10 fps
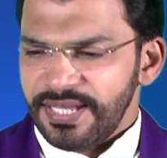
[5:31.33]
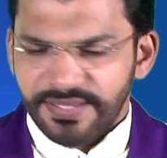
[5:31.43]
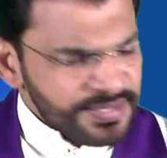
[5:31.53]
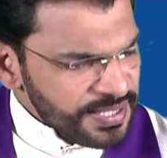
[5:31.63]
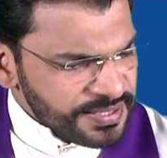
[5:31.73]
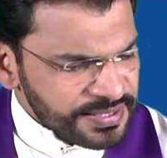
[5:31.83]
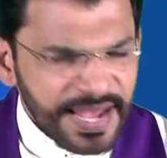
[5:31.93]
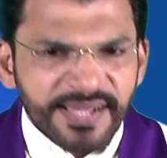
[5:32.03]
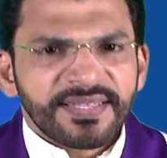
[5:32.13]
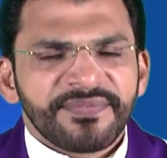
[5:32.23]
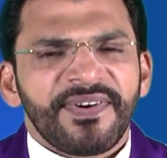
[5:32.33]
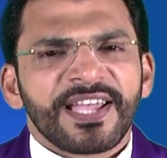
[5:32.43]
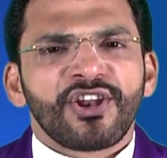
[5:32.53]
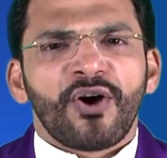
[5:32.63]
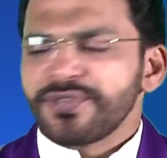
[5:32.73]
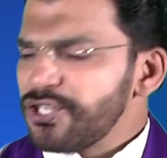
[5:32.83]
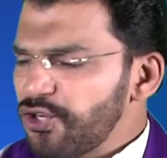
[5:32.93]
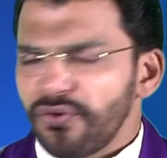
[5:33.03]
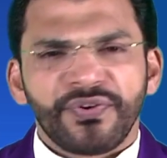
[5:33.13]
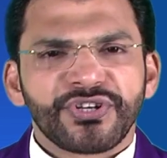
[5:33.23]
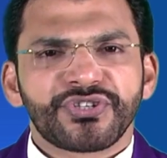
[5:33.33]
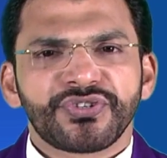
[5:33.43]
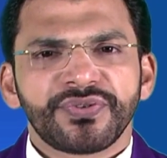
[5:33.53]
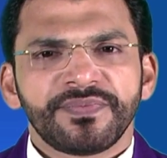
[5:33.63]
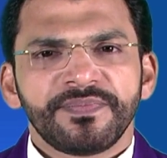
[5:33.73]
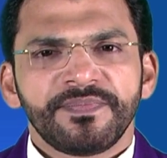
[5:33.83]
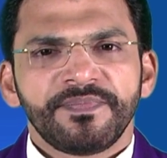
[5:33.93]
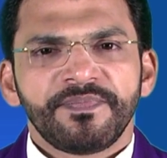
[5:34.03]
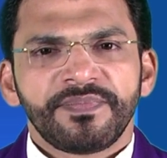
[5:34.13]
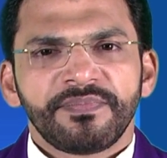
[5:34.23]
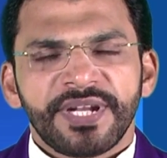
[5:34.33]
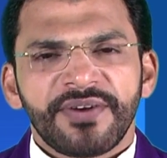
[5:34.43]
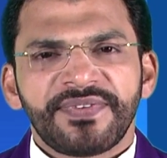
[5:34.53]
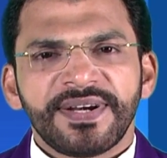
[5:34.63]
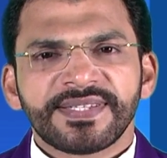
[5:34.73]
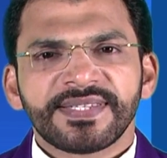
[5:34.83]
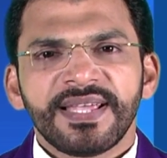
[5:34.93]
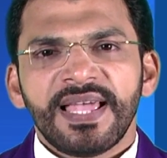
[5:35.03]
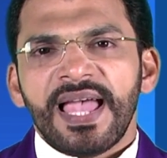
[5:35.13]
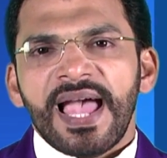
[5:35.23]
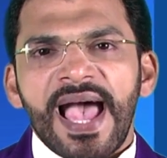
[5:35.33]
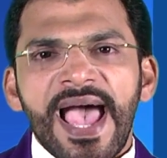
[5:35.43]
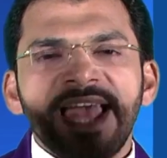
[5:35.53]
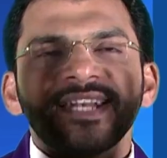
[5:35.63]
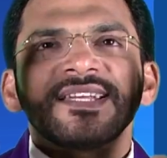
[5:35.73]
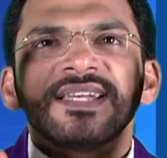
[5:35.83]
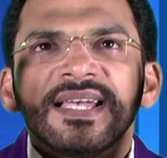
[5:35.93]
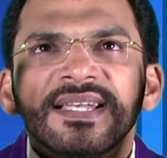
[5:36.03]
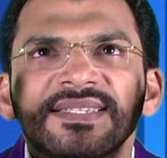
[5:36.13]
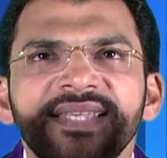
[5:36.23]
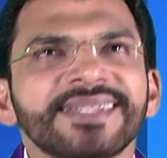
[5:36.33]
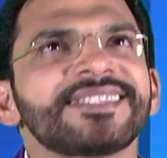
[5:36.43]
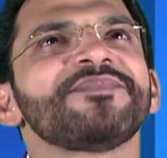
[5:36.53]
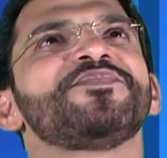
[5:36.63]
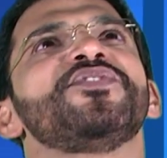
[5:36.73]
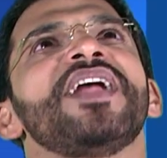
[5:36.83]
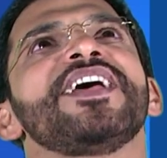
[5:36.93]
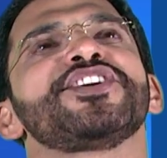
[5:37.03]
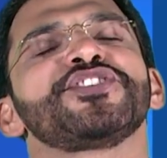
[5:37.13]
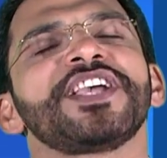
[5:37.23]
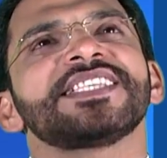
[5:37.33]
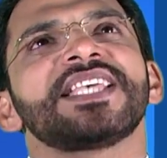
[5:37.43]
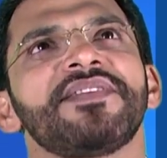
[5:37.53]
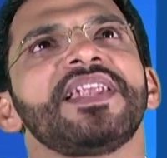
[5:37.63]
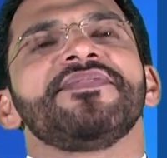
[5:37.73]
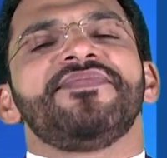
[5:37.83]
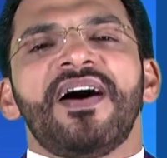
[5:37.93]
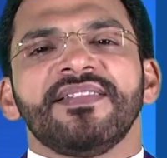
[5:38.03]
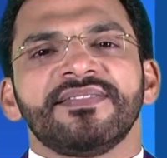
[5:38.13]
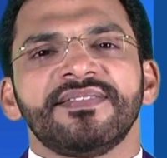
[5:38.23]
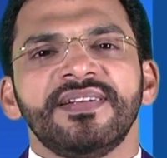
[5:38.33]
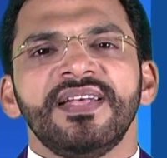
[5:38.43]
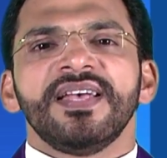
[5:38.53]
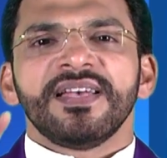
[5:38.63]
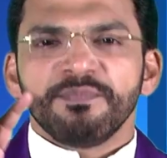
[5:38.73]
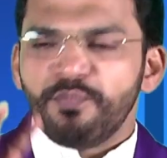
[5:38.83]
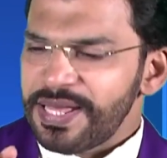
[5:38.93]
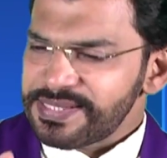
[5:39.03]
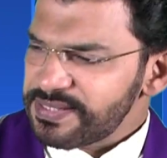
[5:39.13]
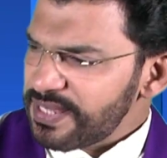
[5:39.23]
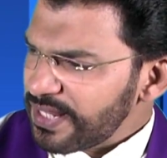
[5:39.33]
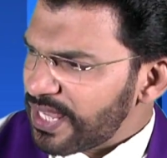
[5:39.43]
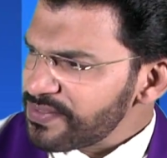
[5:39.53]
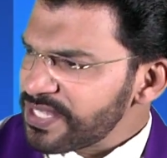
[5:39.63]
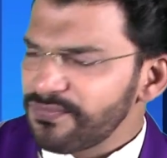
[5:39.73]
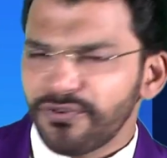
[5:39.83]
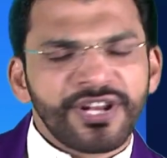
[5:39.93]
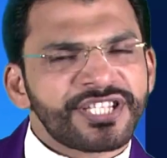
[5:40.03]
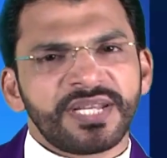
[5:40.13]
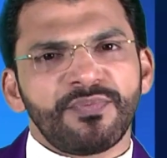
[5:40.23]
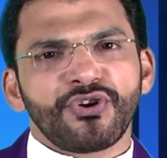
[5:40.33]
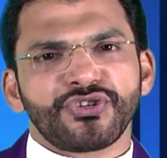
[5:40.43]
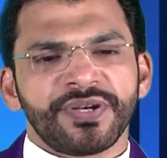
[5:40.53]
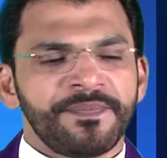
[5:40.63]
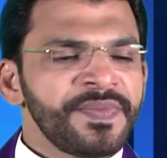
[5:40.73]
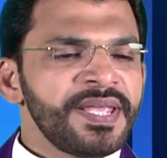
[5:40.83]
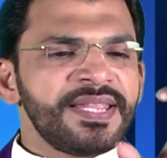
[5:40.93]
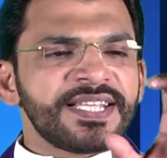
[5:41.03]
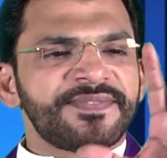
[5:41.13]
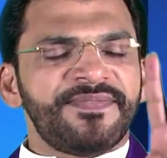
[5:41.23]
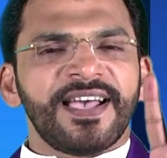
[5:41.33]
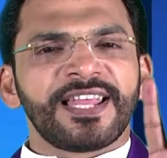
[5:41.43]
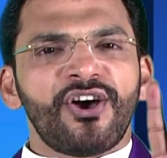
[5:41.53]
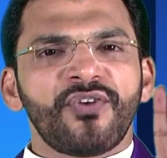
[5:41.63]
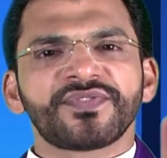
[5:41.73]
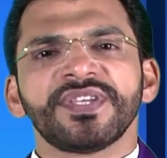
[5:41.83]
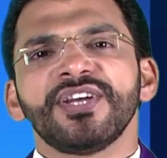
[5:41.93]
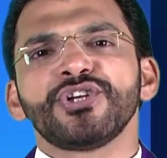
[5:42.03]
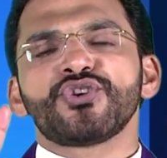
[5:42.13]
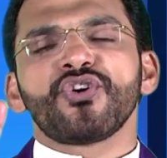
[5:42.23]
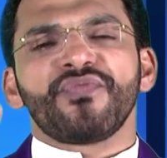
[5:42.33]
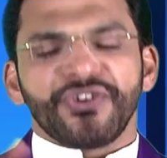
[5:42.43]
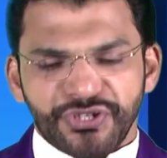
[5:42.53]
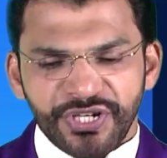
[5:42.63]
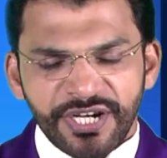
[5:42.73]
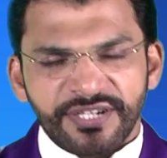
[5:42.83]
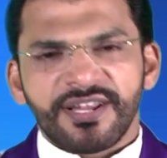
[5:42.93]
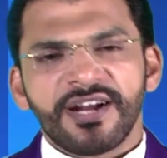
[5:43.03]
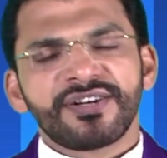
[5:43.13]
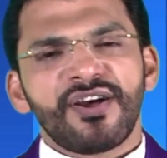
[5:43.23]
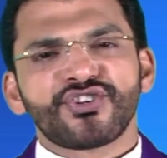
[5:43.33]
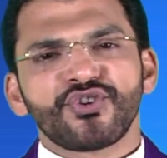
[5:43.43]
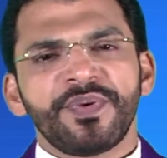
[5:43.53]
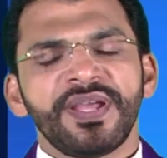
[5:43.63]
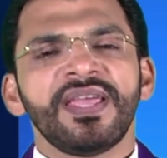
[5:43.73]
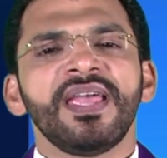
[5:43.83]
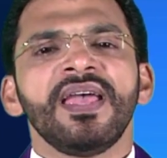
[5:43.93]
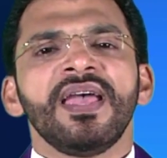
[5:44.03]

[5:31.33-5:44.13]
Jesus takes the 5 loaves and 2 fish, dear friends, and says the prayer to his heavenly Father, blesses and gives them for distribution. These 5 loaves, 2 fish turned out to be